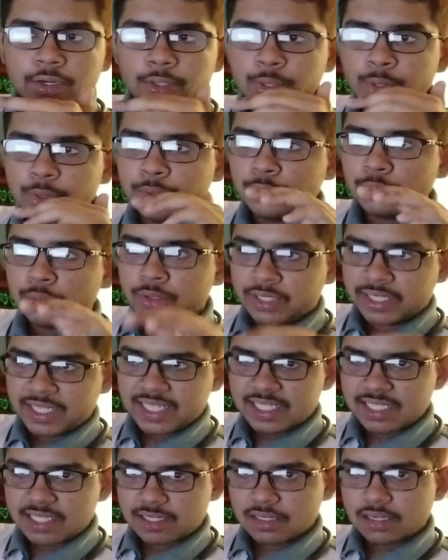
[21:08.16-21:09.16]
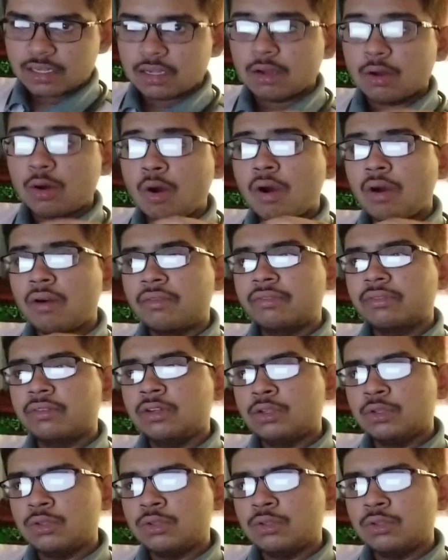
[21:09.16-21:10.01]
due to risk of